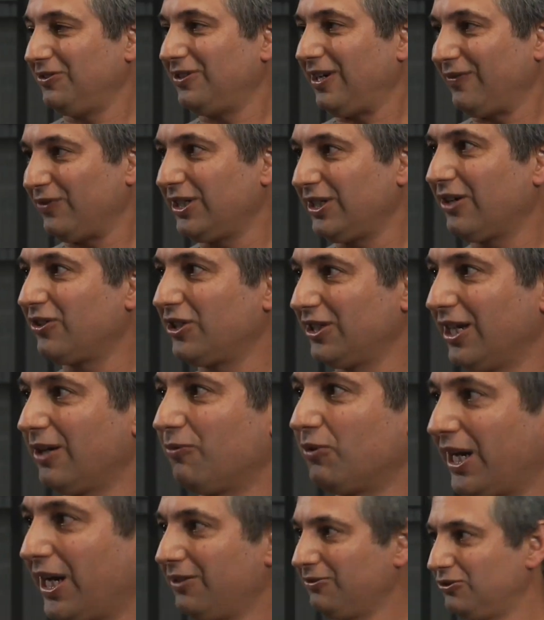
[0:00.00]
every now and
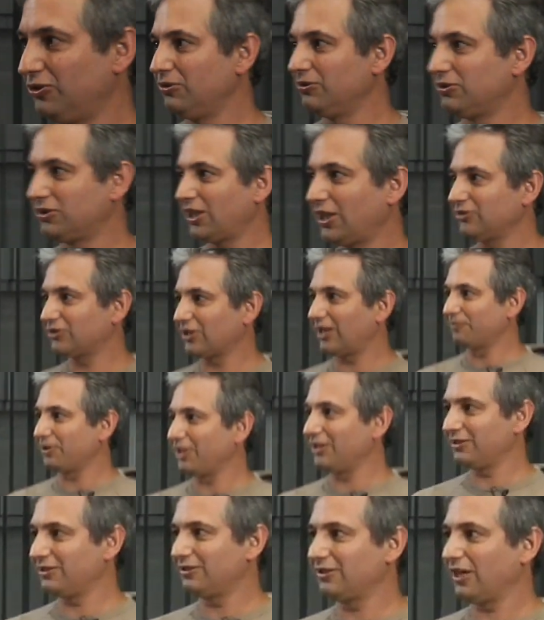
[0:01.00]
again when I do say
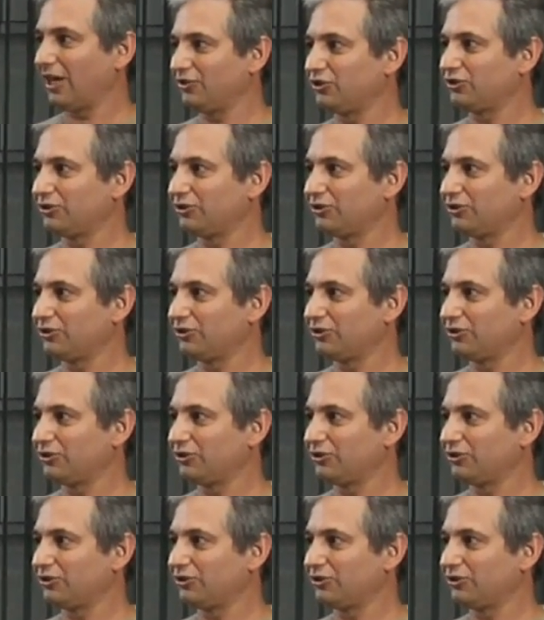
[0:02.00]
something on